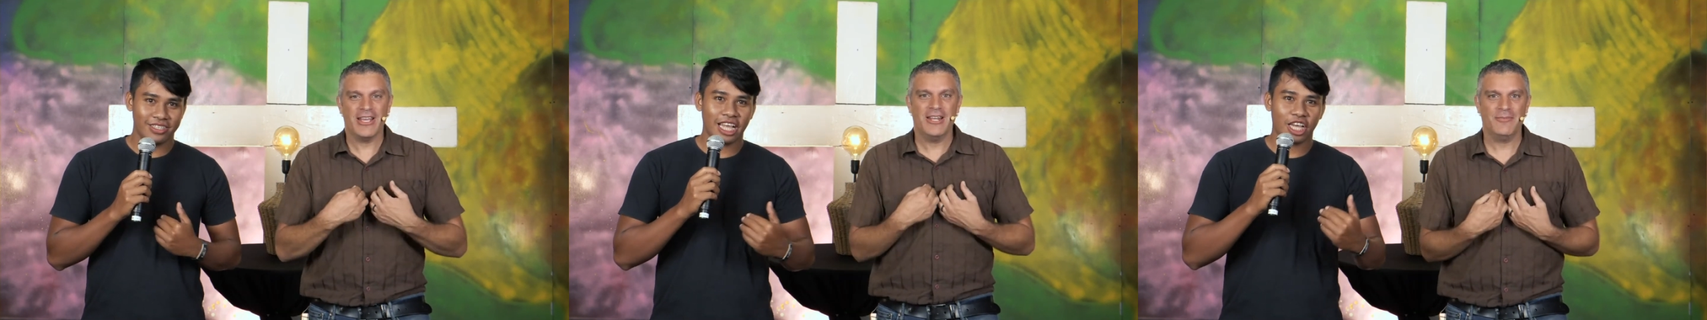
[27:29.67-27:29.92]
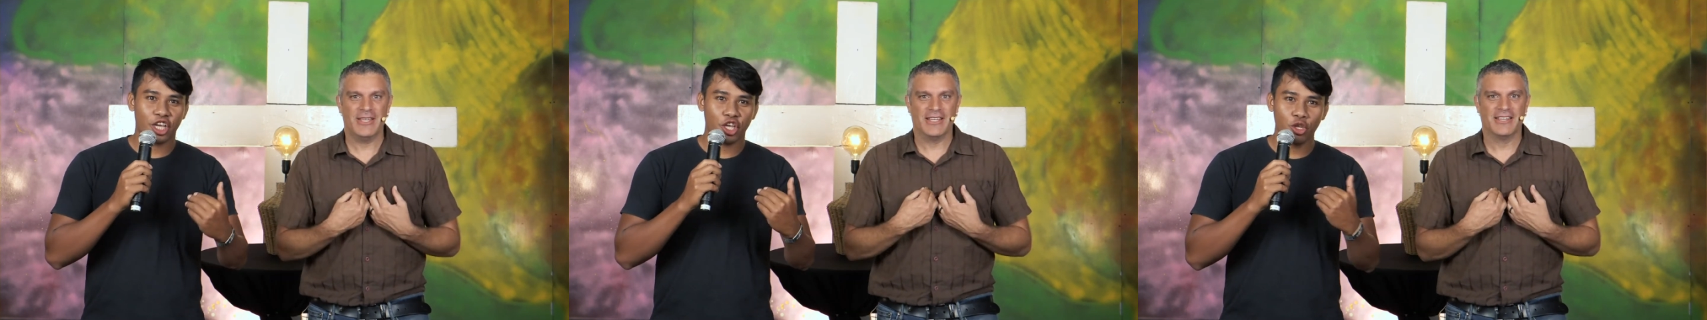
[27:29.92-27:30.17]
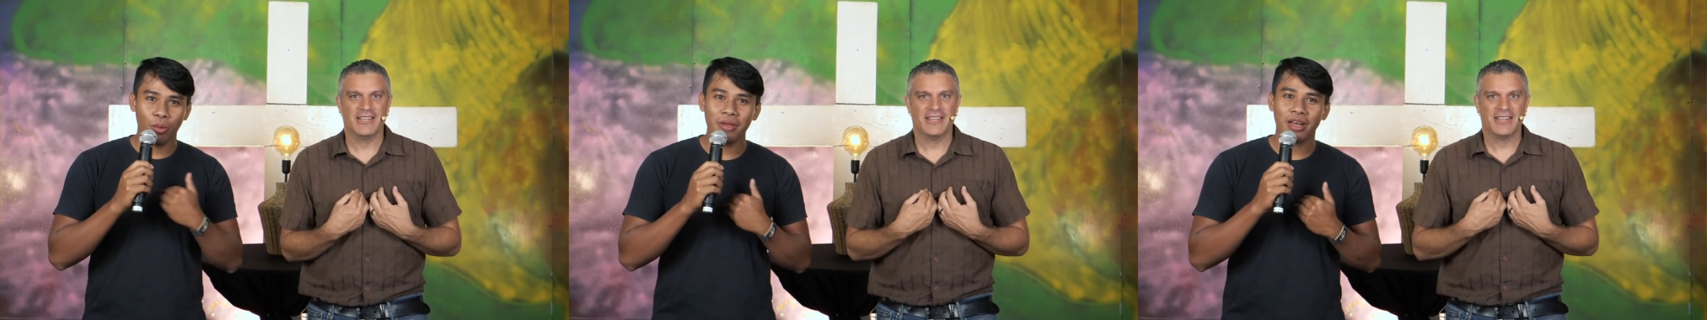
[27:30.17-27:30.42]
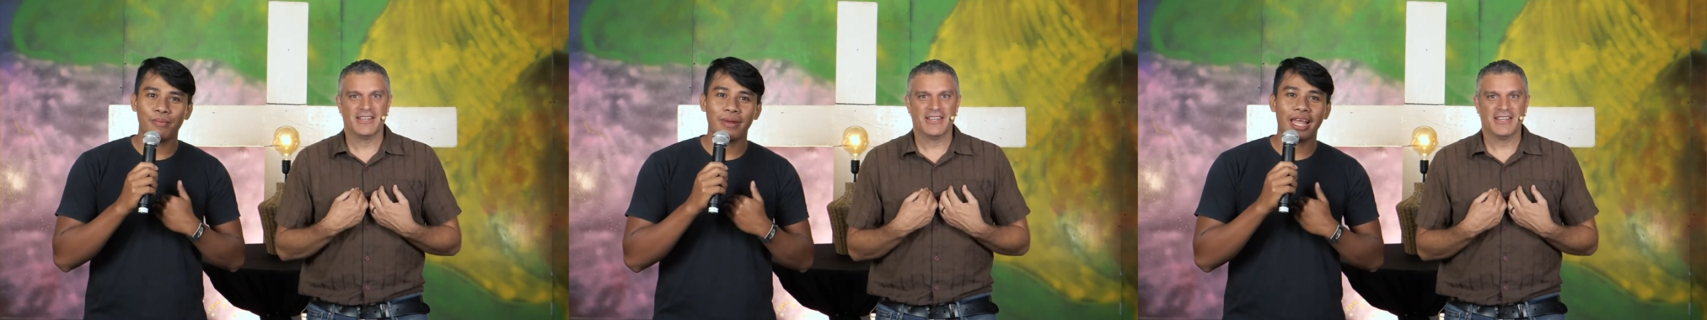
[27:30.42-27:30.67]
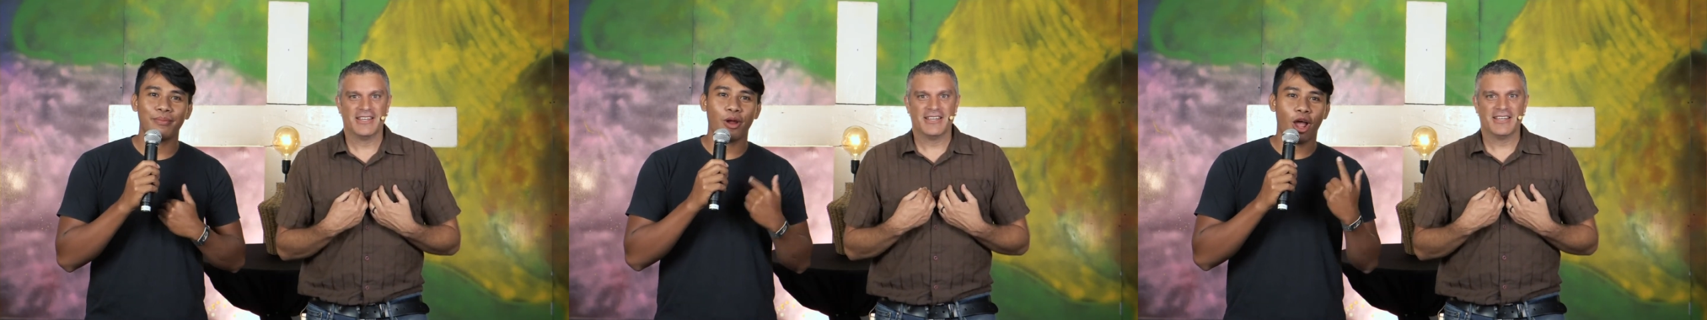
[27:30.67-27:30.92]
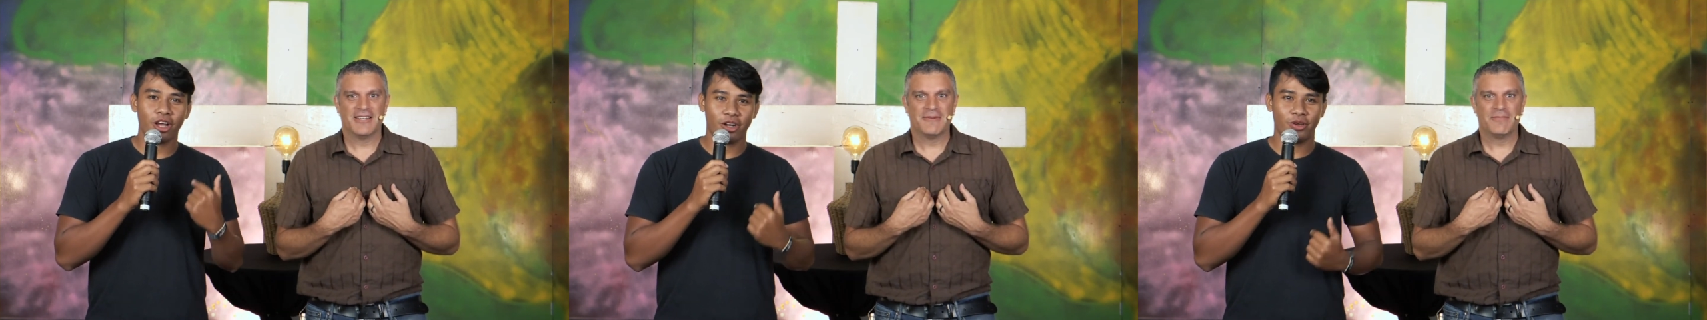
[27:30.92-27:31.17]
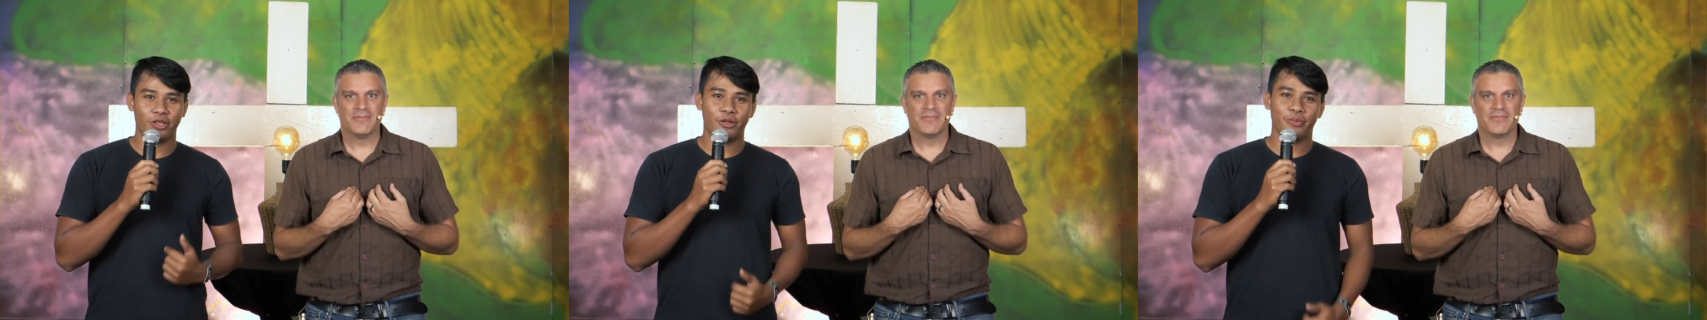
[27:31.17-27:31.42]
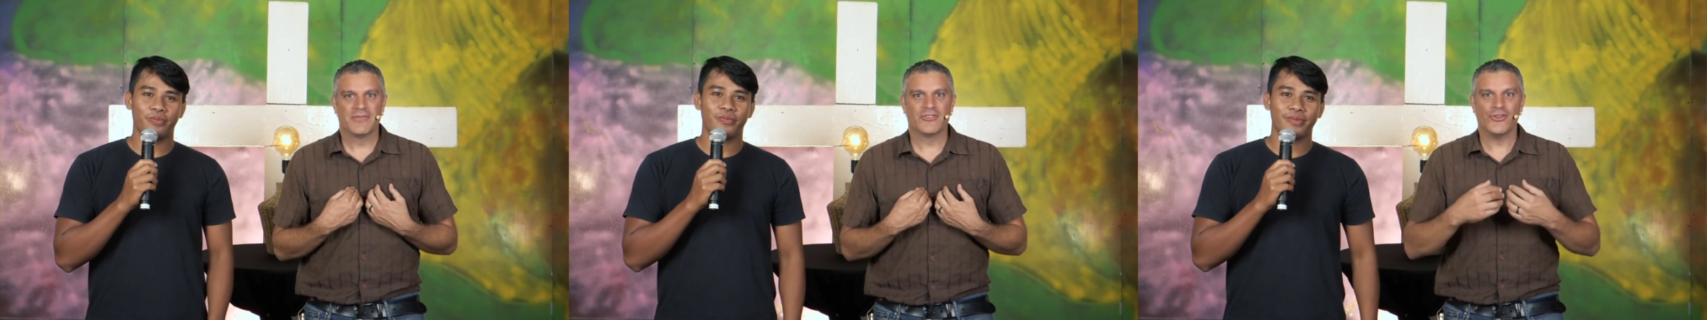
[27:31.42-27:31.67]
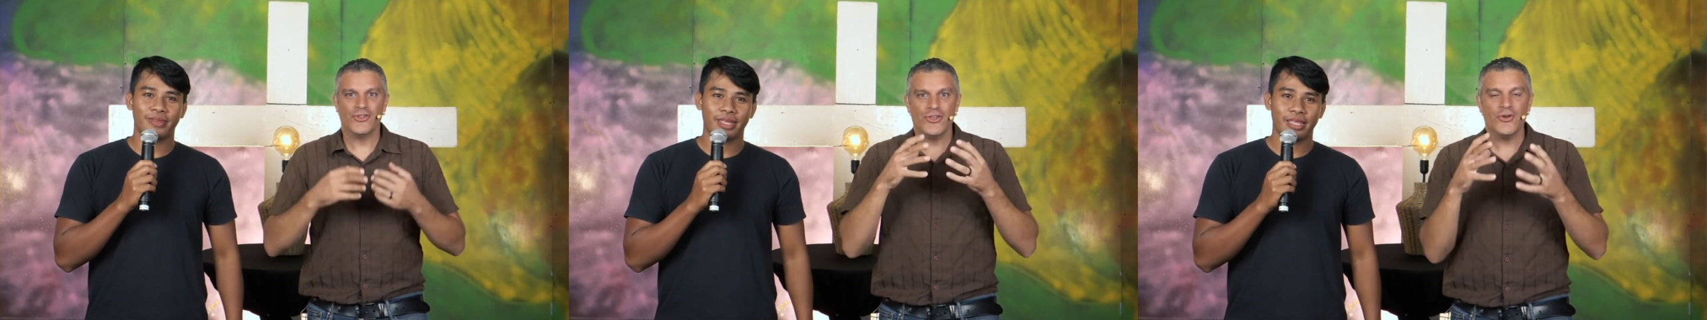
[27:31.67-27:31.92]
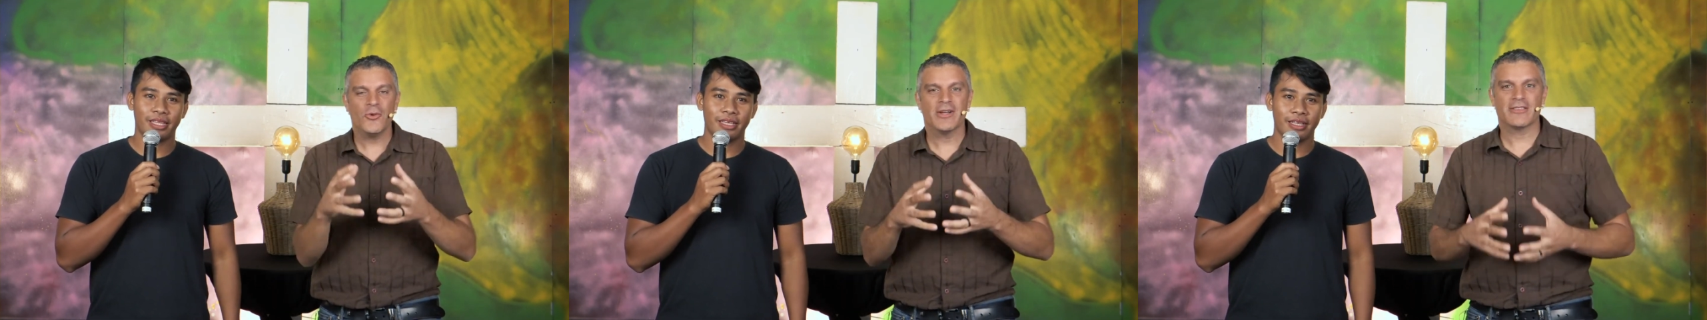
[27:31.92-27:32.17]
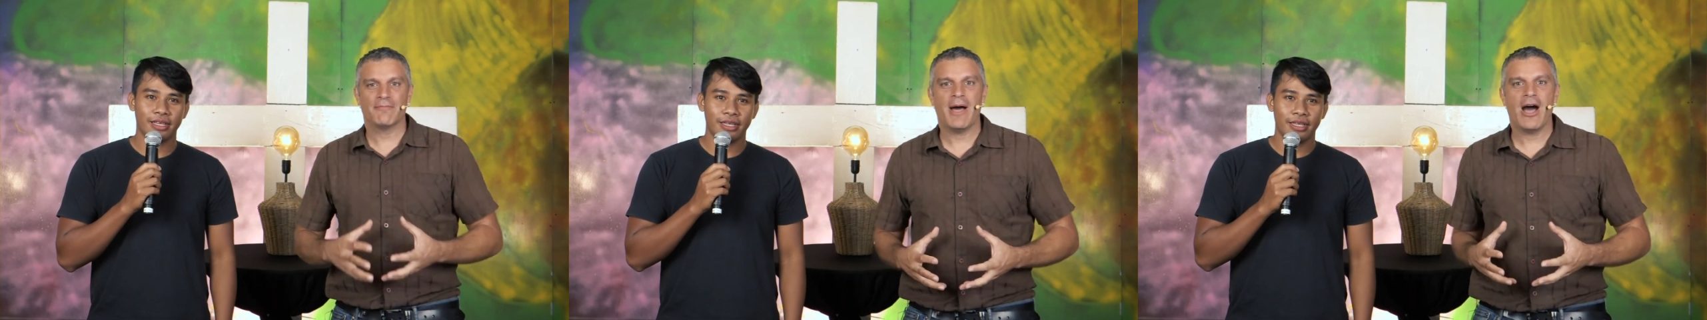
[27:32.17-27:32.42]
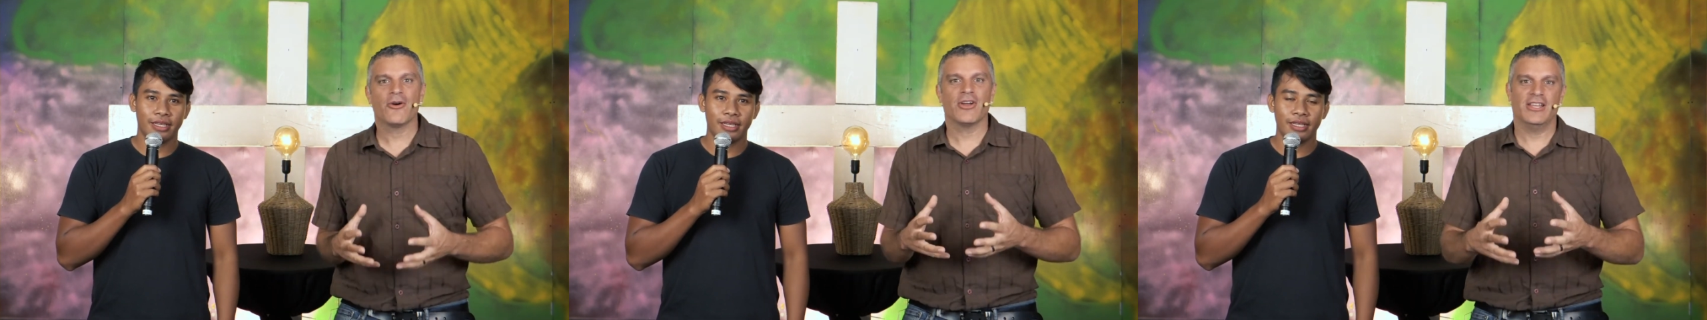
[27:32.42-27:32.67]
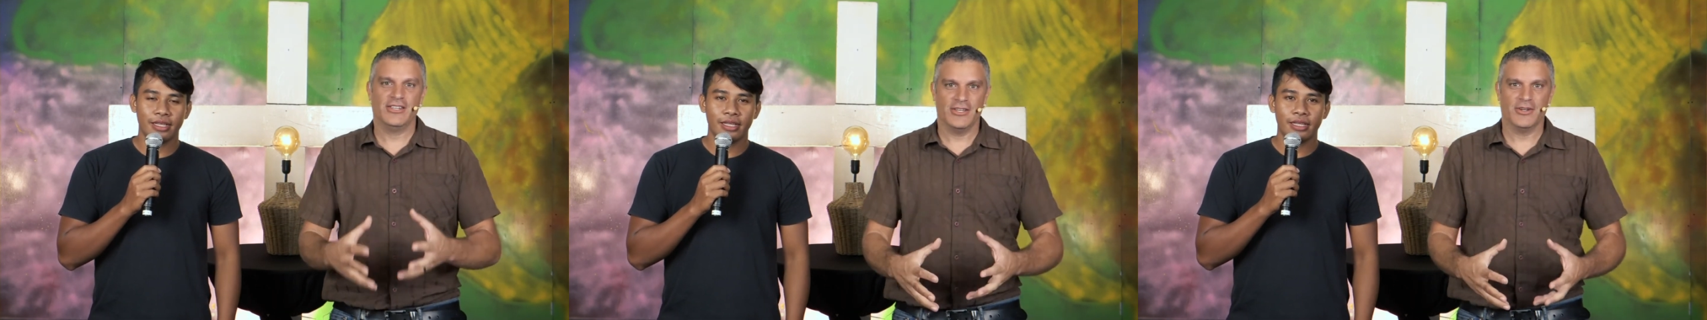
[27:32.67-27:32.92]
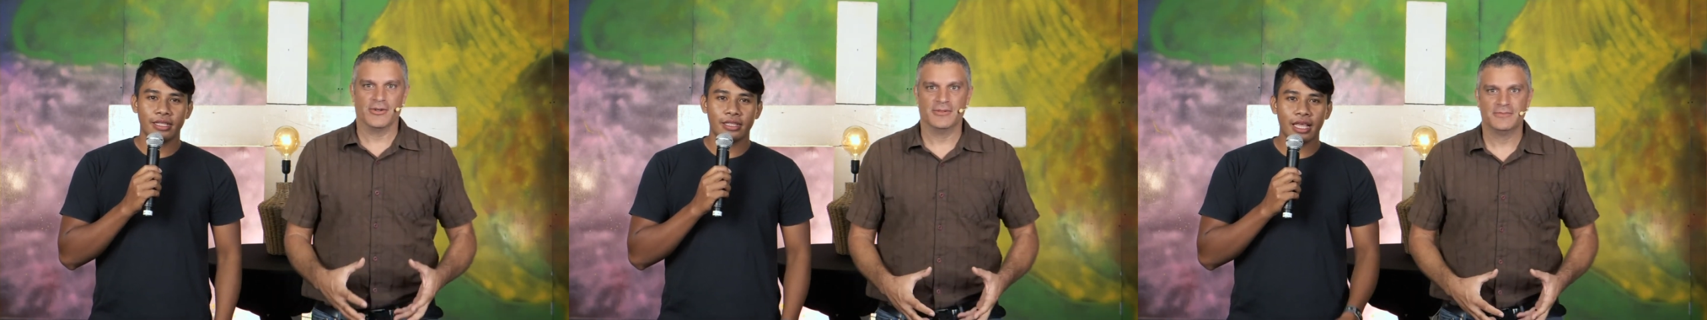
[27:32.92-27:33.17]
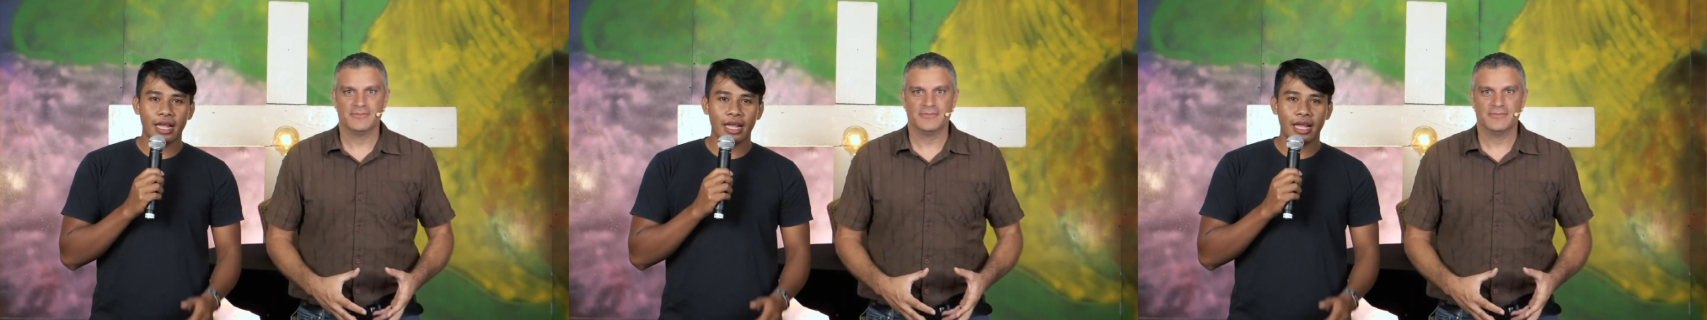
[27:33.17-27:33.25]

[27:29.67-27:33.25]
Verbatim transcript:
Speaker 1: in me. Do you want the power in you?